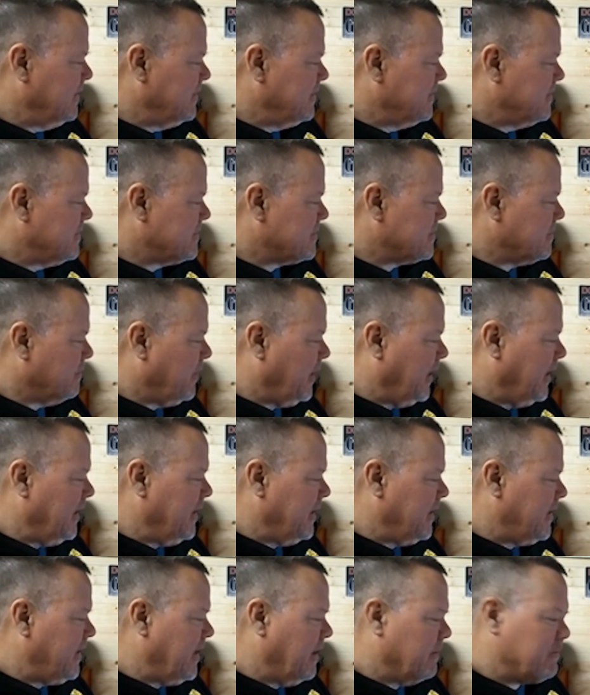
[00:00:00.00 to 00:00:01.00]

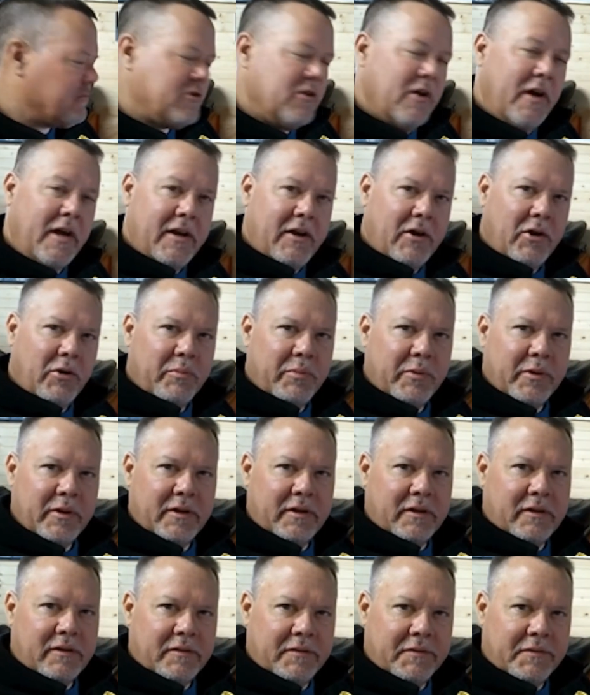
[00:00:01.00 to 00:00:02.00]
somebody kept trying to open it,
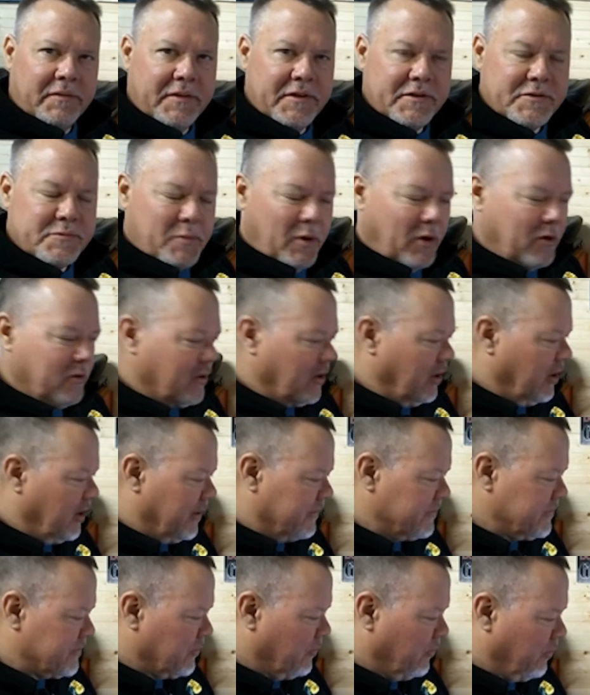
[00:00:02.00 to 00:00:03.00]
and these broke
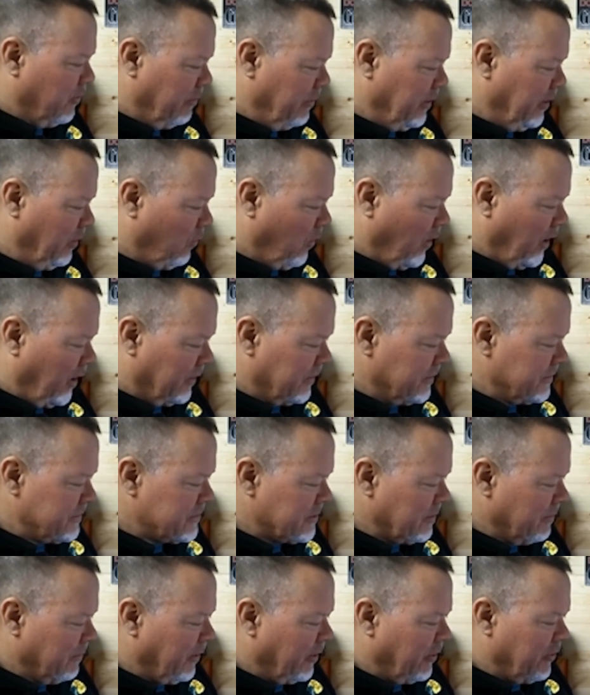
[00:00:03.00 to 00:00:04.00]
off. So we'll be welding
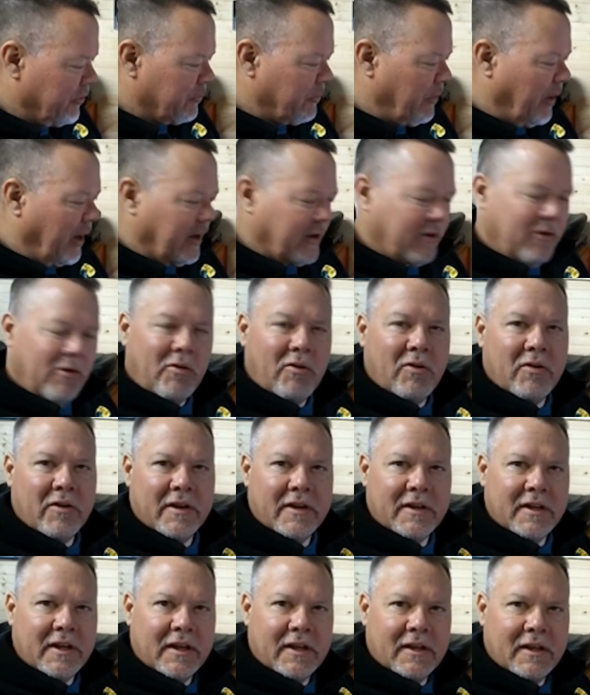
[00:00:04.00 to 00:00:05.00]
some of those back on
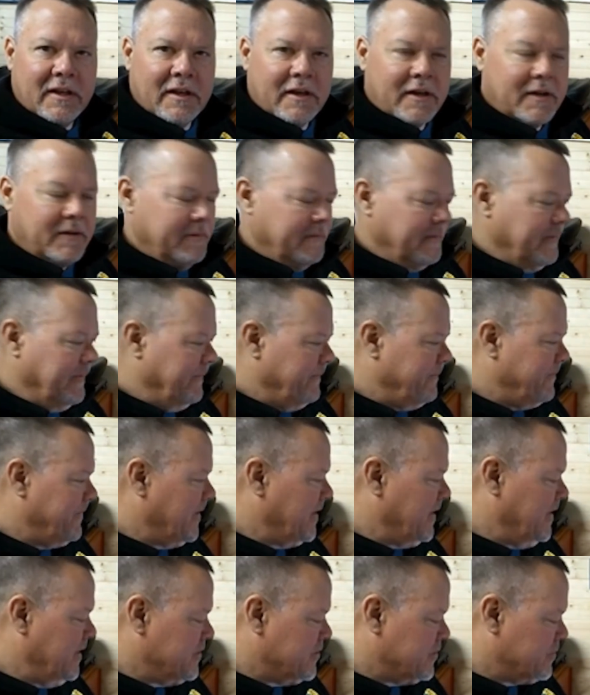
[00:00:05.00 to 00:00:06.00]
and getting the
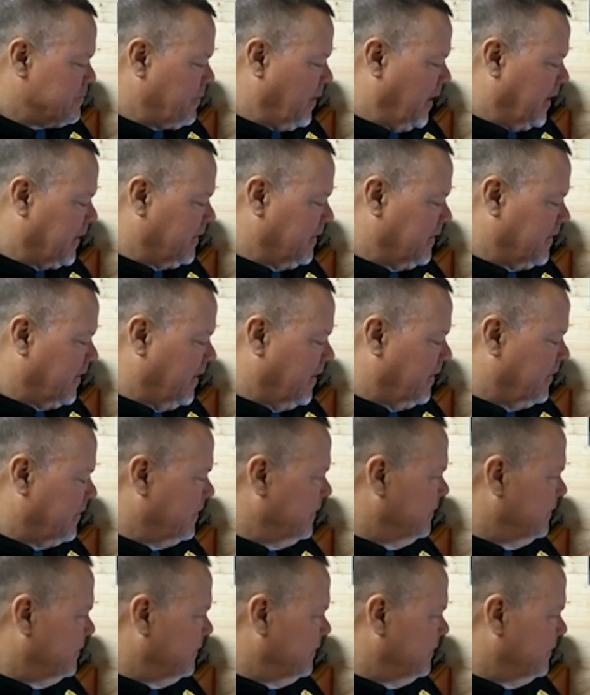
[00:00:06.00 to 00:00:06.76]
hinges back together.